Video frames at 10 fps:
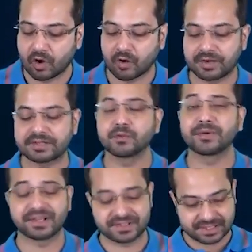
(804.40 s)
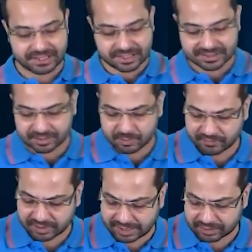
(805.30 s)
All right, so we can see that some
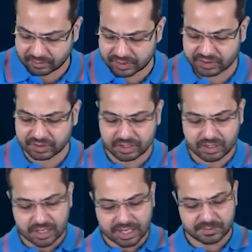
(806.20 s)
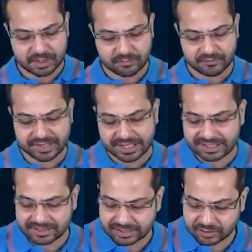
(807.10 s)
of the calculation has become very
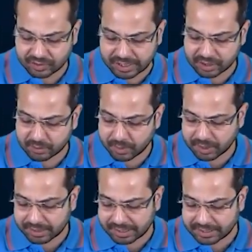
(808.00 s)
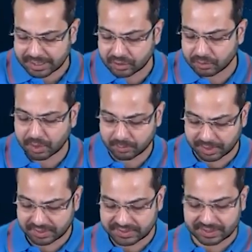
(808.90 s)
easy. So 10 to the power 9, 10 to the power
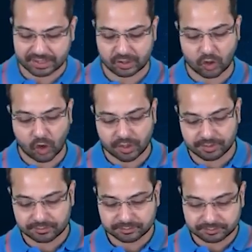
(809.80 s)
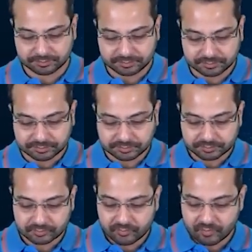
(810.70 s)
minus 9 gone.
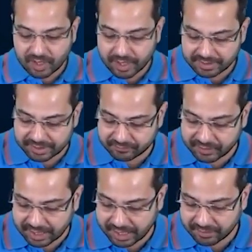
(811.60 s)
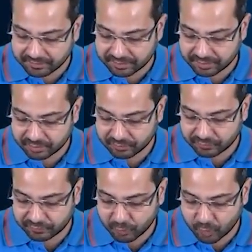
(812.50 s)
And then we have
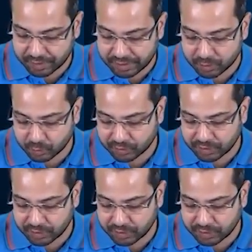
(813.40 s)
4 into